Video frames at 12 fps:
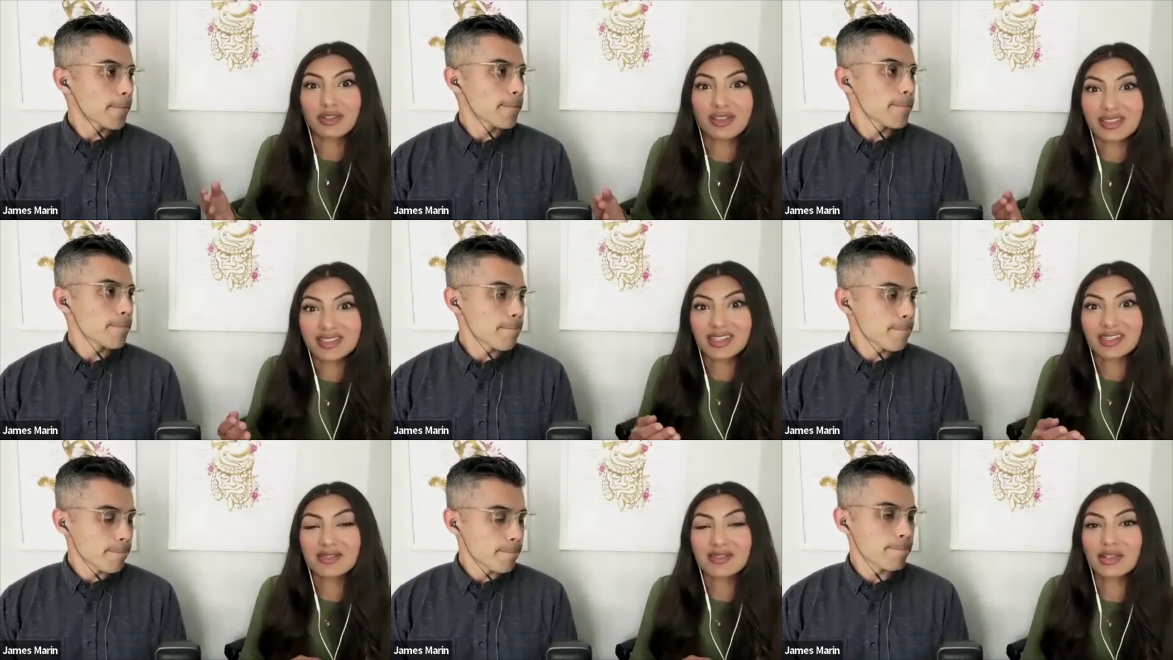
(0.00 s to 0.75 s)
Speaker 1: these
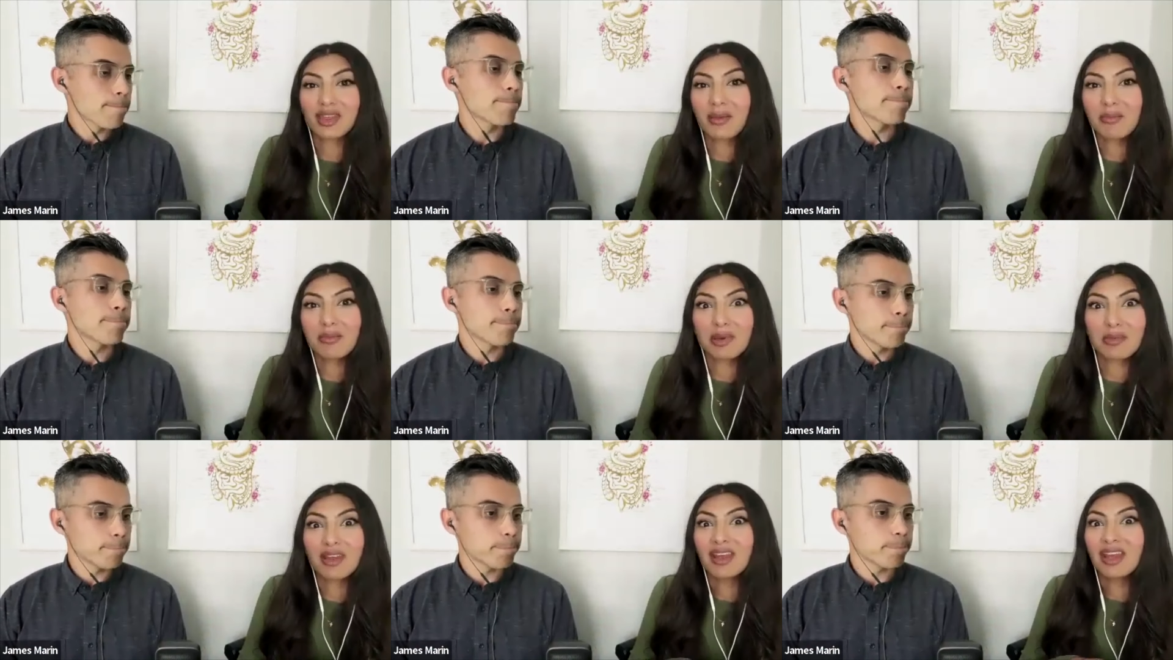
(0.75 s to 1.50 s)
tests for them. But
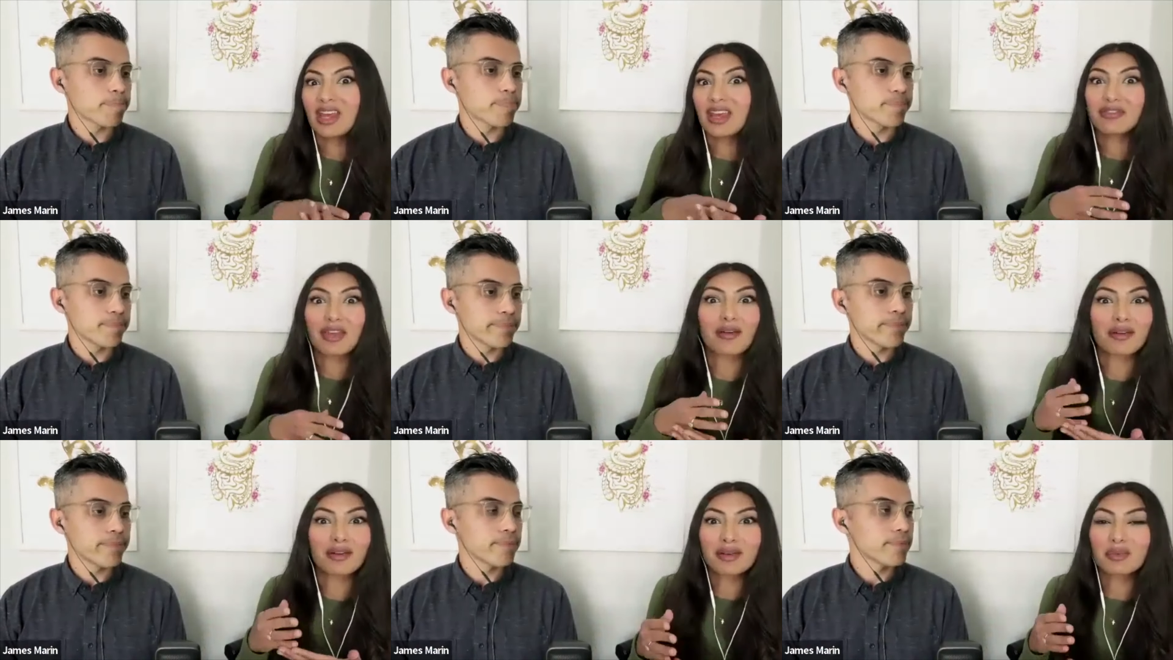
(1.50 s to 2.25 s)
mm-hmm. if they
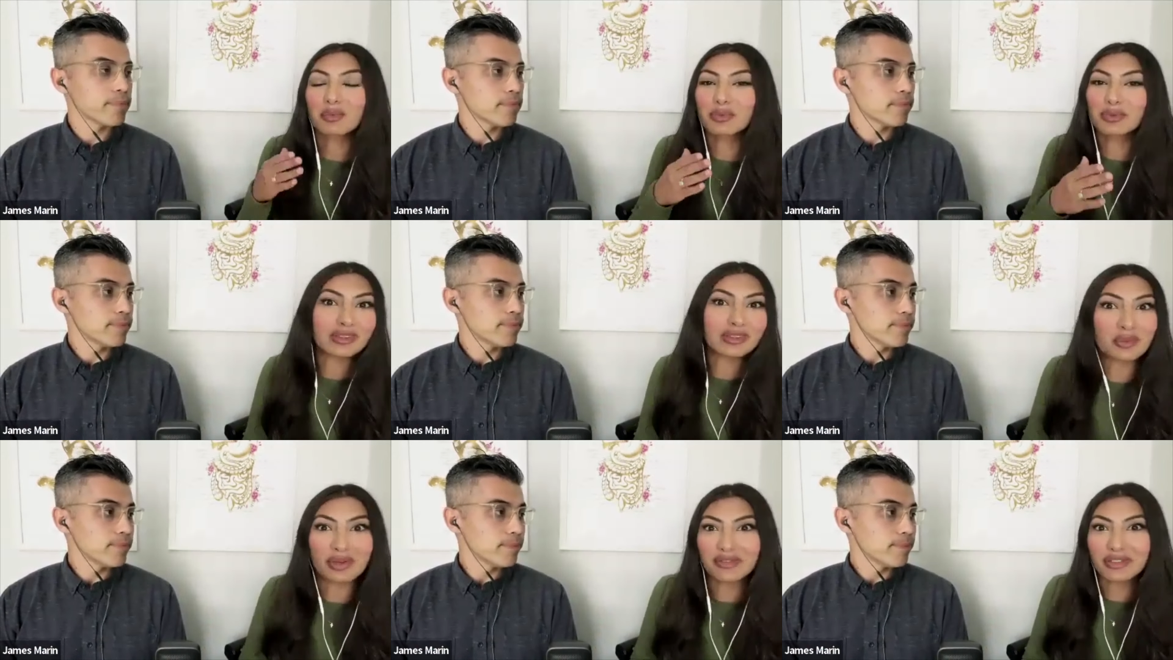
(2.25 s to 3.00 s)
aren't
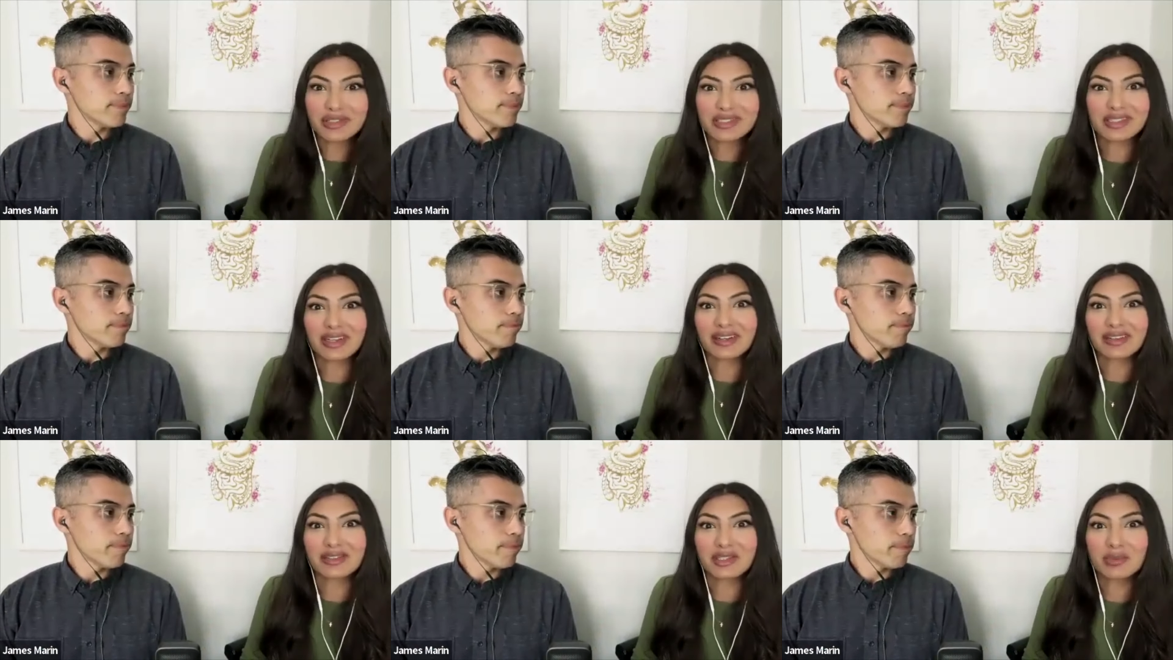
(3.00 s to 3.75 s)
really well versed in how
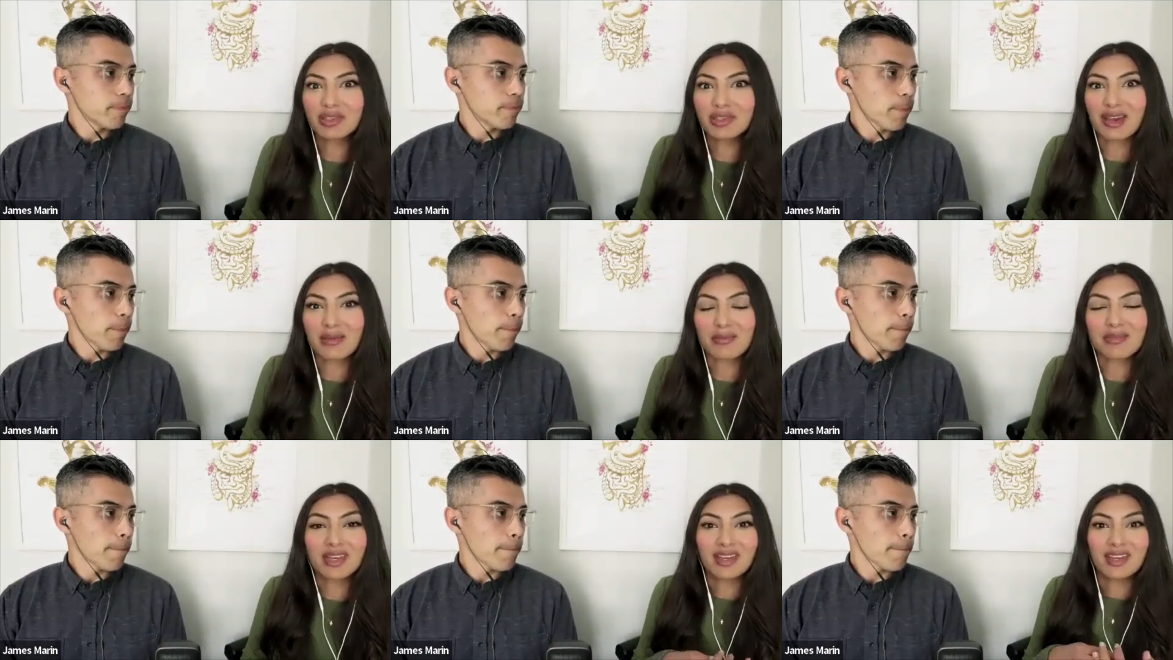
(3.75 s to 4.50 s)
to interpret
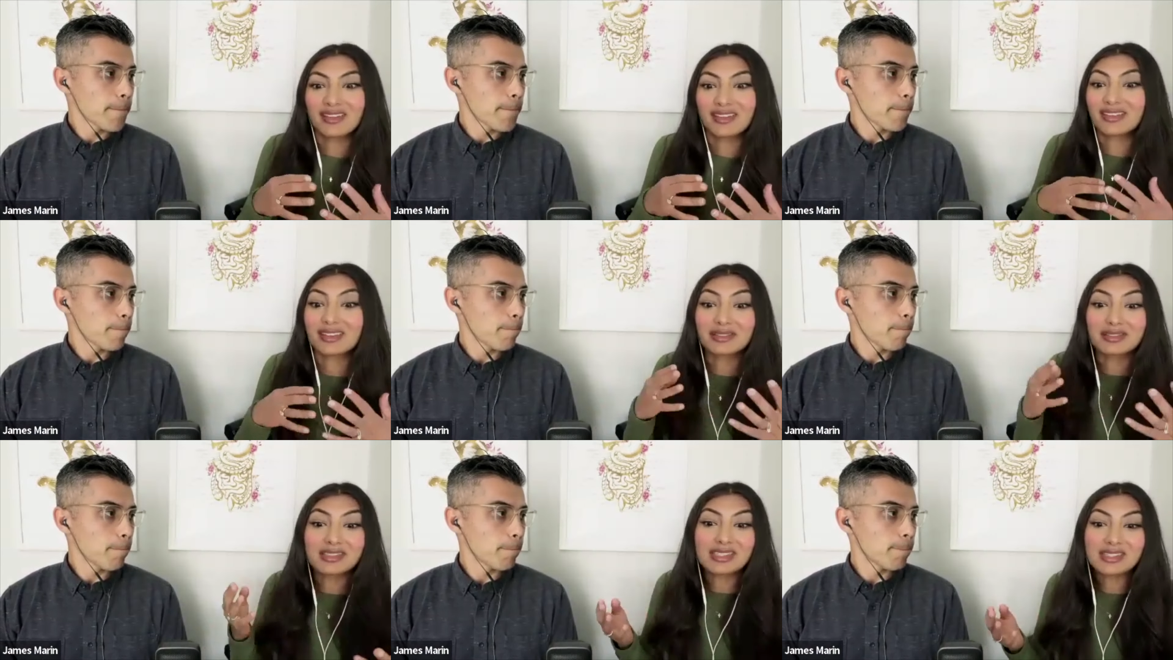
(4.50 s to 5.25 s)
them, they'll
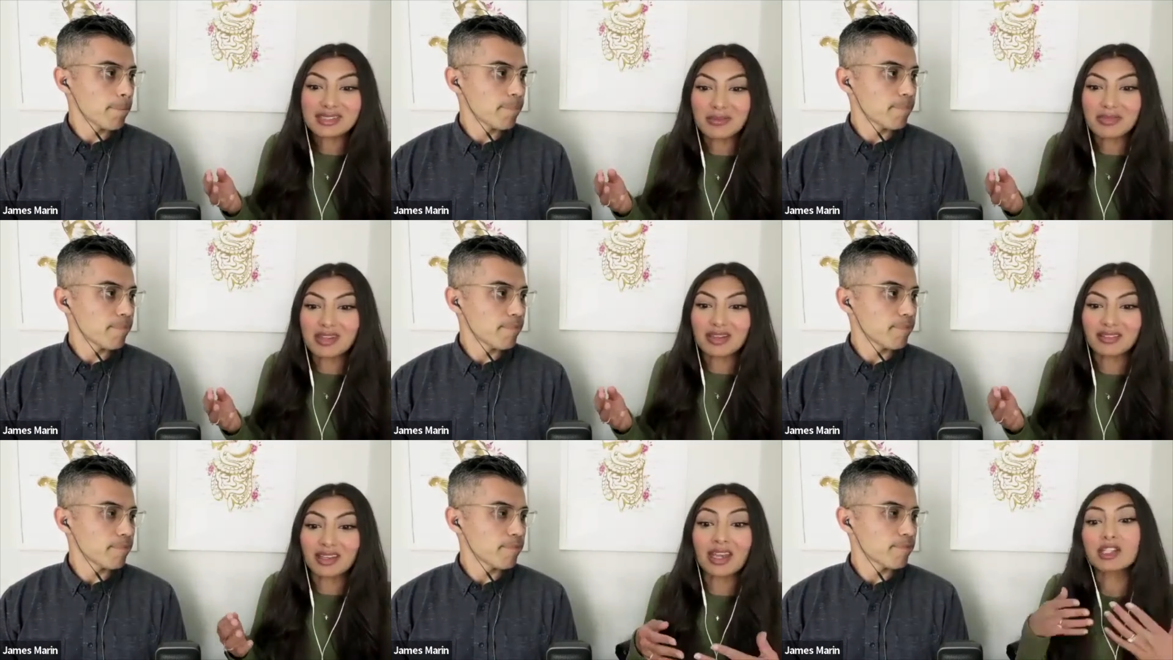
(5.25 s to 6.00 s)
see something
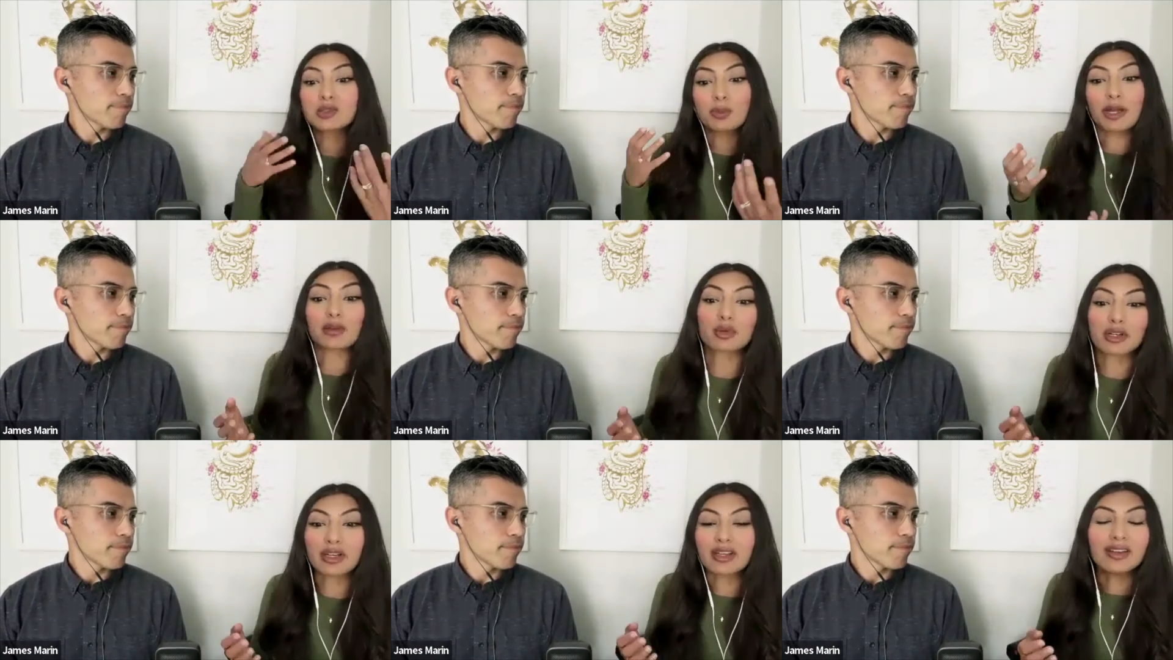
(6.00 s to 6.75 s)
like H.
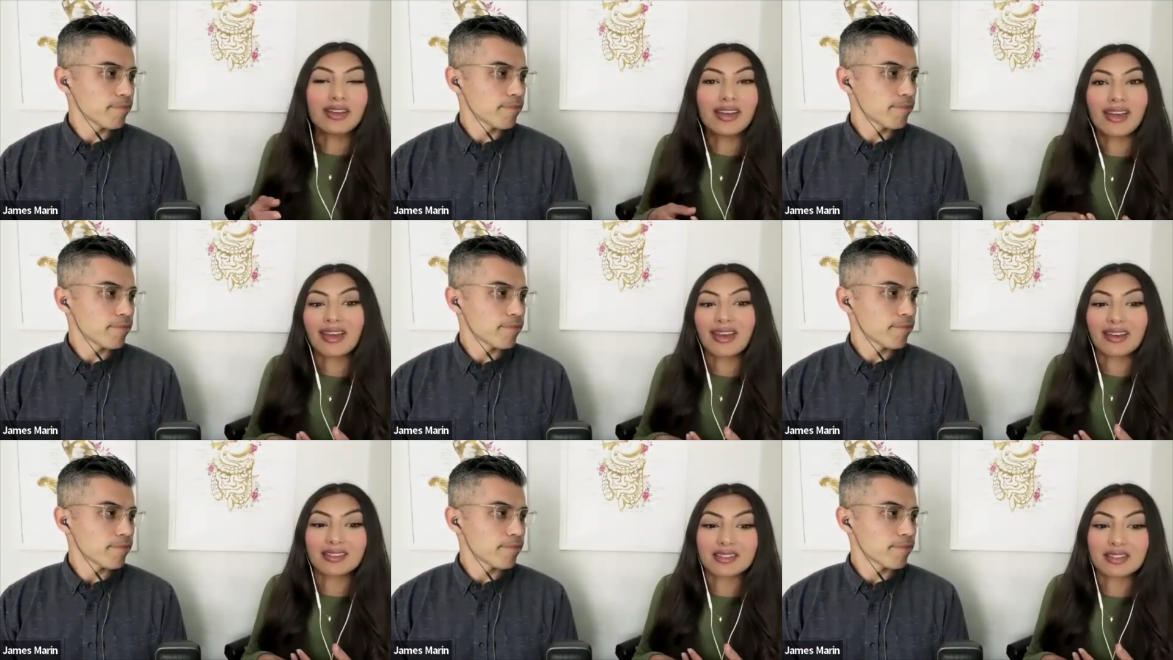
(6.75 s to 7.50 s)
pylori mm-hmm.
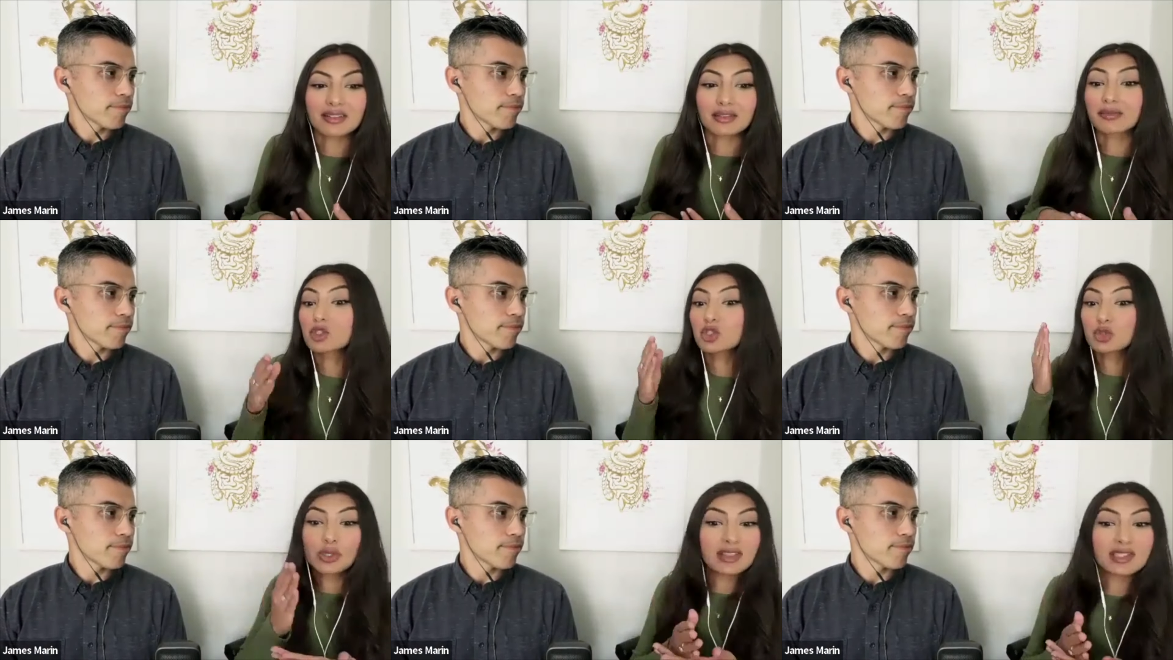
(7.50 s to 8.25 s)
and they'll
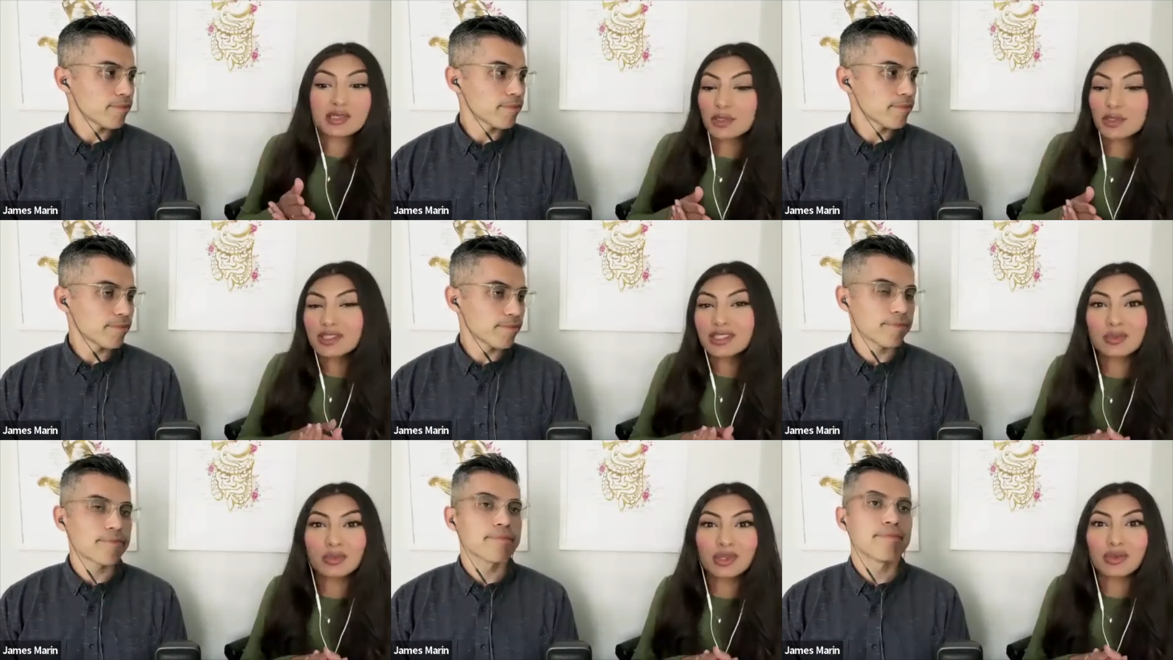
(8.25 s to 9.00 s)
treat this person with a